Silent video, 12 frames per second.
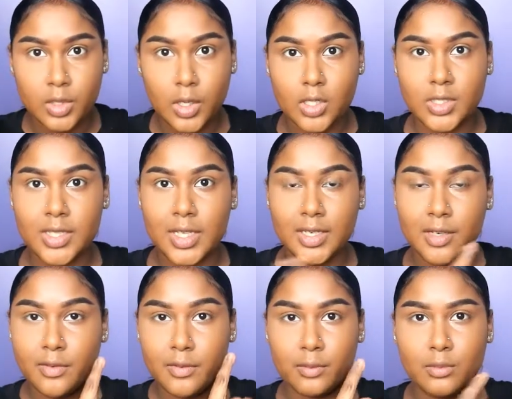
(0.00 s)
Y'all see that
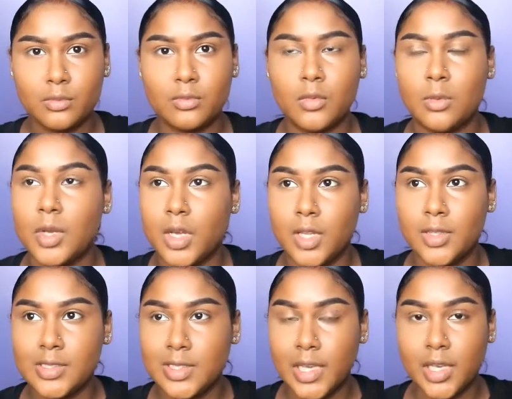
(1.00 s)
diff? Oh my god,
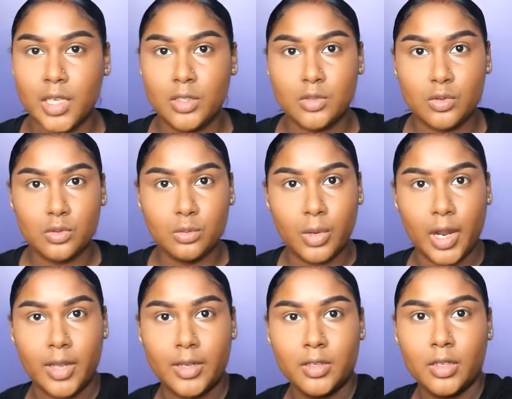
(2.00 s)
this lighting's too
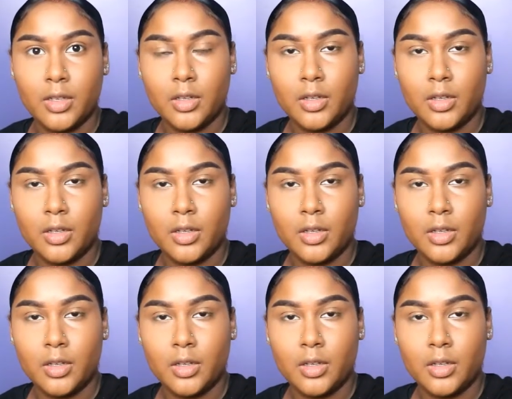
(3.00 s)
bright.